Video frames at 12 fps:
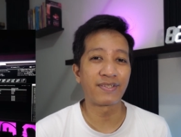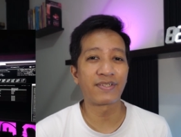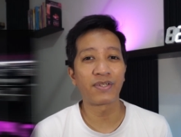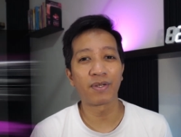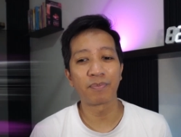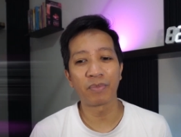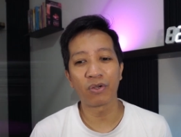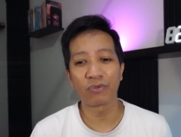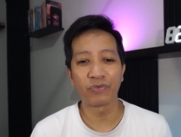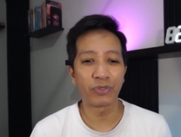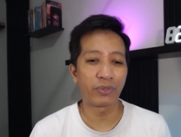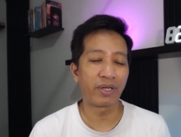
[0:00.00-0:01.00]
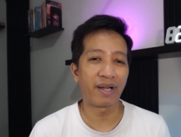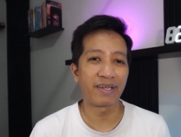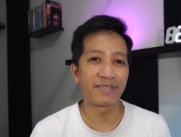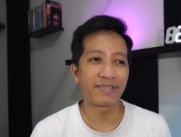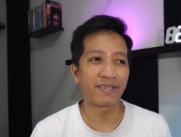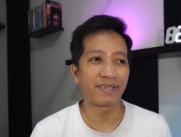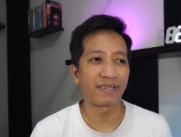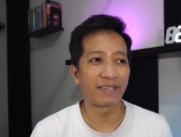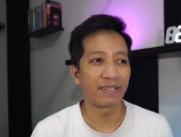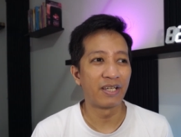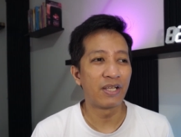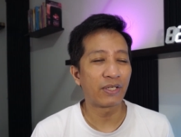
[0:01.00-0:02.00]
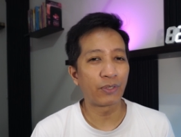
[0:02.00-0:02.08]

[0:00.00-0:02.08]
some of you guys are